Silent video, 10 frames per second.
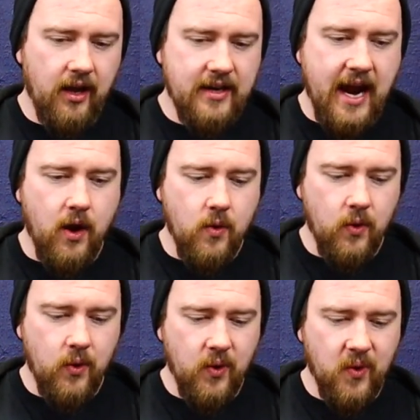Now
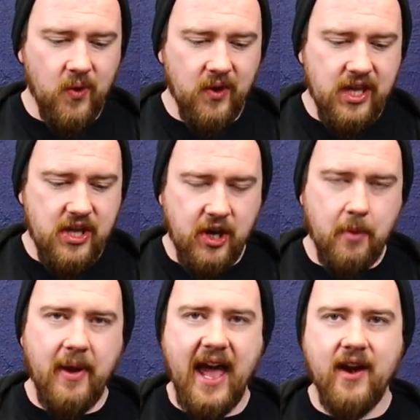you're
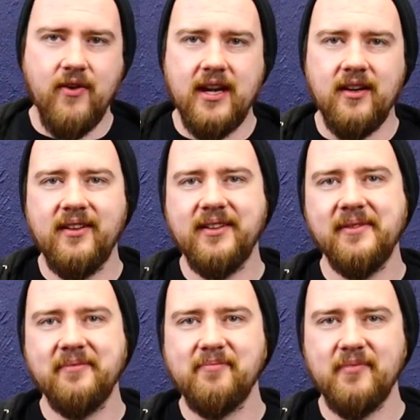comparing
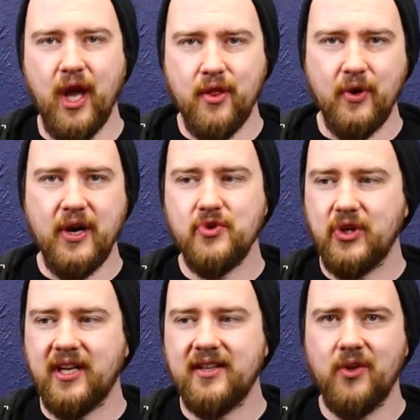a
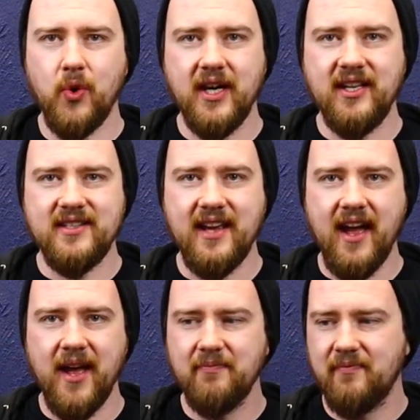300 quid
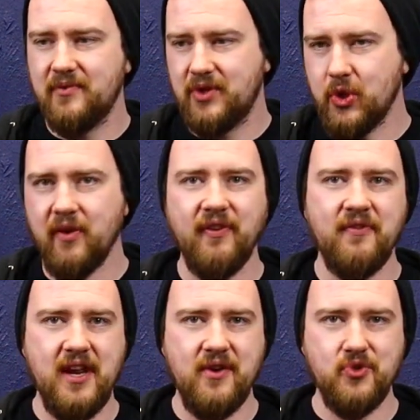guitar to a
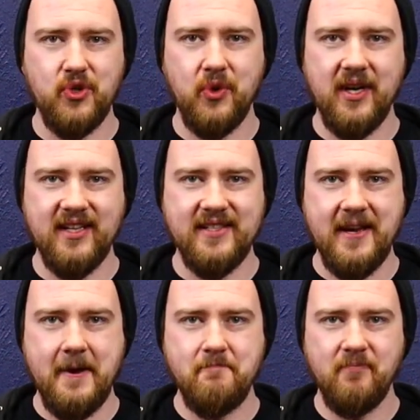1500 quid
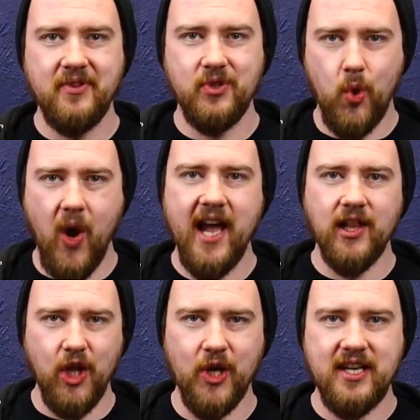guitar. There's quite
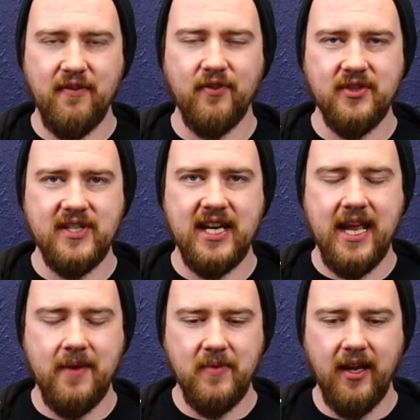a of difference in
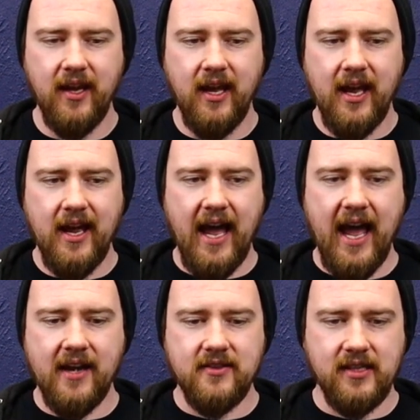it,
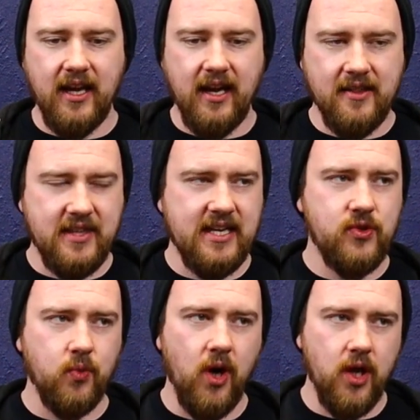and
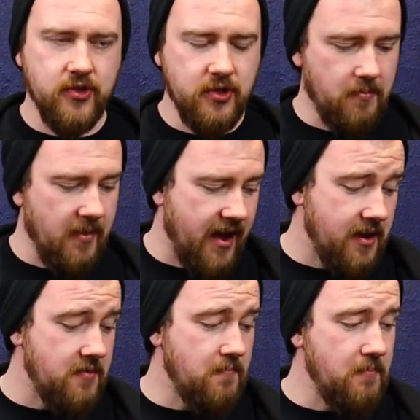this was
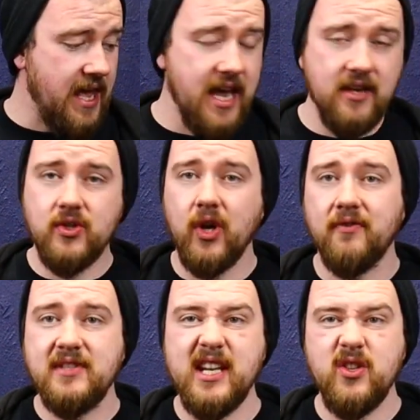my main sort
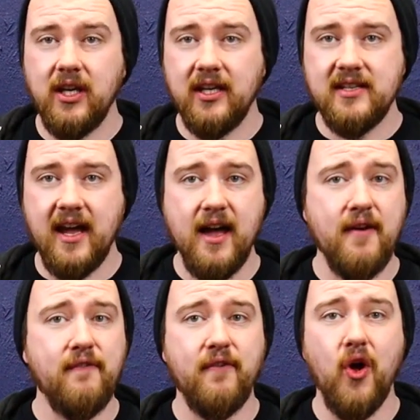of teaching
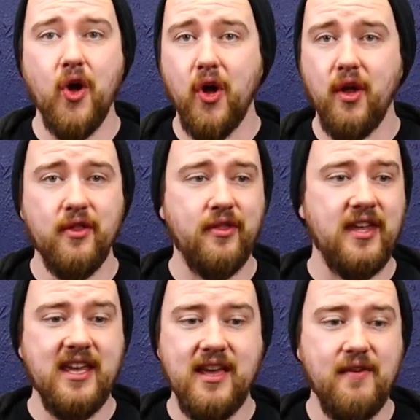guitar for
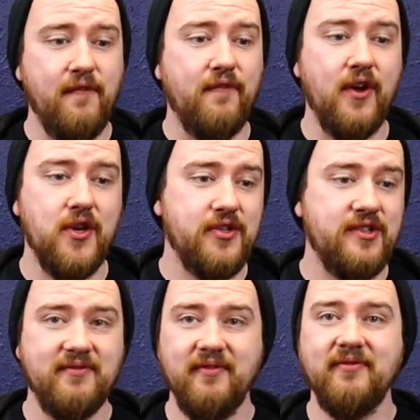the
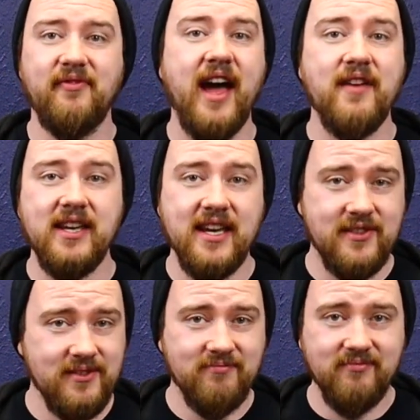first 5
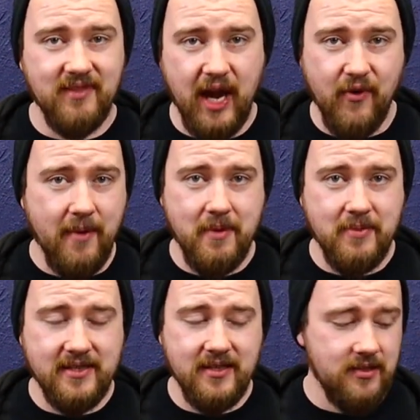years that I ran my
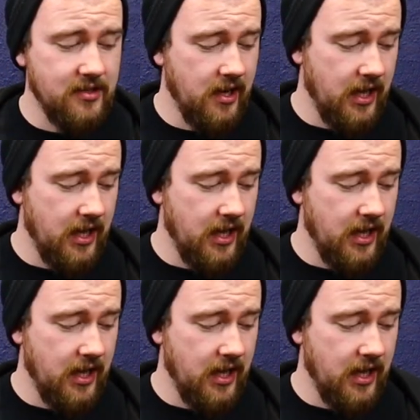business.